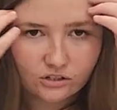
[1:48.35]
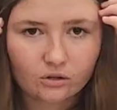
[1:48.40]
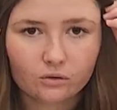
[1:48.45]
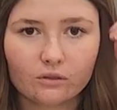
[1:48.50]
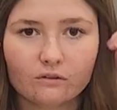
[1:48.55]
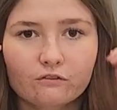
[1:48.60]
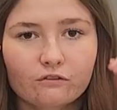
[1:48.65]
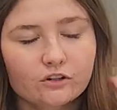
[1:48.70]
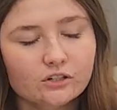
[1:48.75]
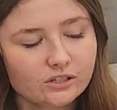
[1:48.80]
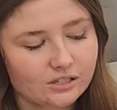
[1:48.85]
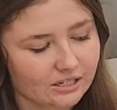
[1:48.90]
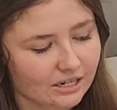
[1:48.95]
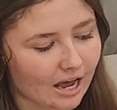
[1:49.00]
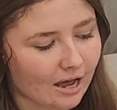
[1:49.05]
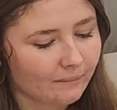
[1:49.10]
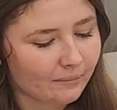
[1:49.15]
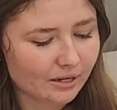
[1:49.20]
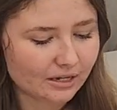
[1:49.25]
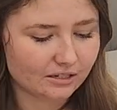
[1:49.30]
So the first
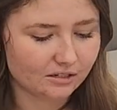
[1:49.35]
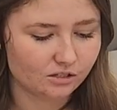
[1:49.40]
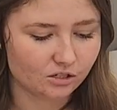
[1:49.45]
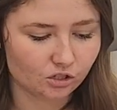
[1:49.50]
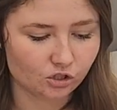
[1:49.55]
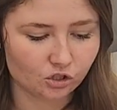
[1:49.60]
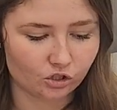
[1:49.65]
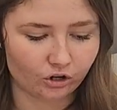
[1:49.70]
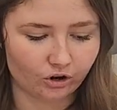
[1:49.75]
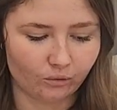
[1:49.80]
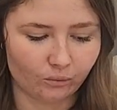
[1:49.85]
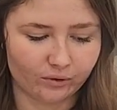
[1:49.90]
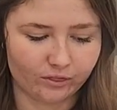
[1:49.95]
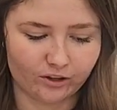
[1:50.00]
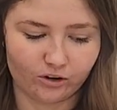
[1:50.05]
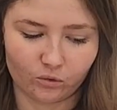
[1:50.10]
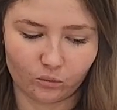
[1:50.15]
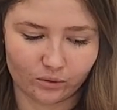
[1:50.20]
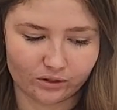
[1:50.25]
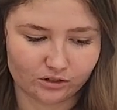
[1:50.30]
step is to start
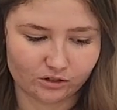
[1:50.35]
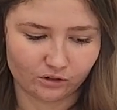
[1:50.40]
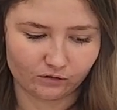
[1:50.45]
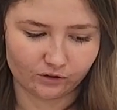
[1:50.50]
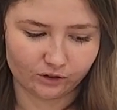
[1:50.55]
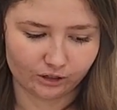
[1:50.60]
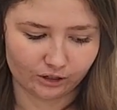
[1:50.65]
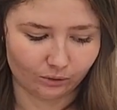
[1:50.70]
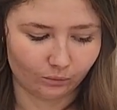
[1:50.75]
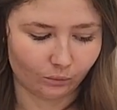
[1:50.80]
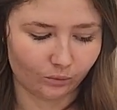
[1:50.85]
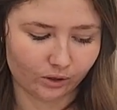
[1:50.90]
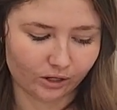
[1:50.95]
with our ones over here.